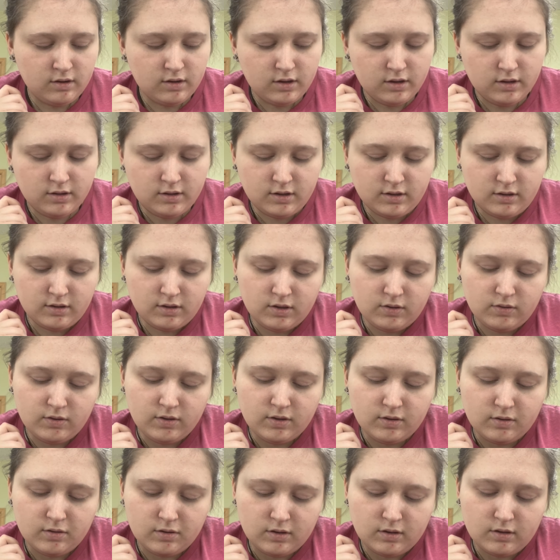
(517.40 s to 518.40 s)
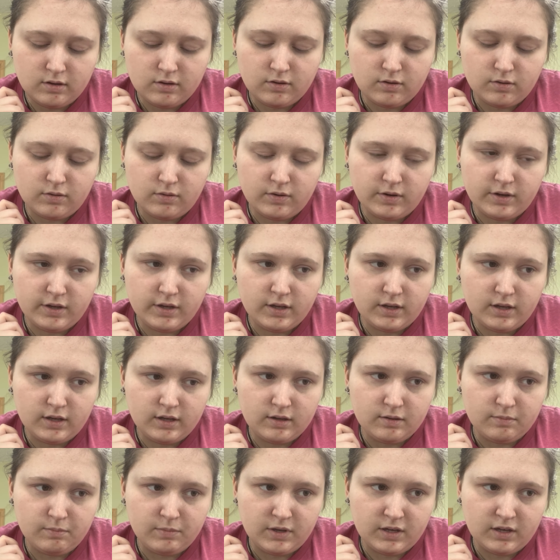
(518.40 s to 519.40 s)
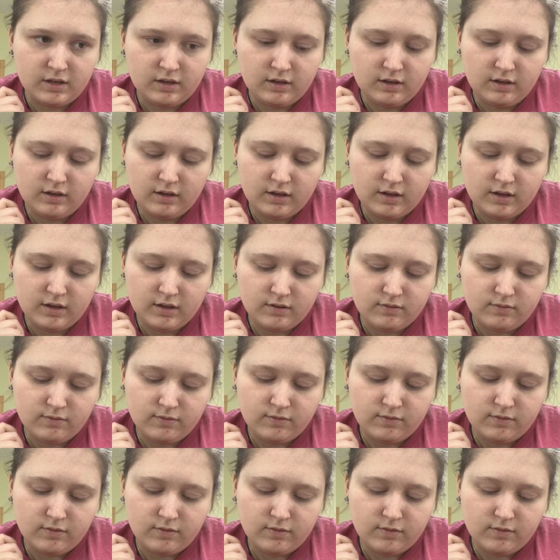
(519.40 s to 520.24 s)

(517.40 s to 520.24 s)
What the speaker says: And then you can go and make it have,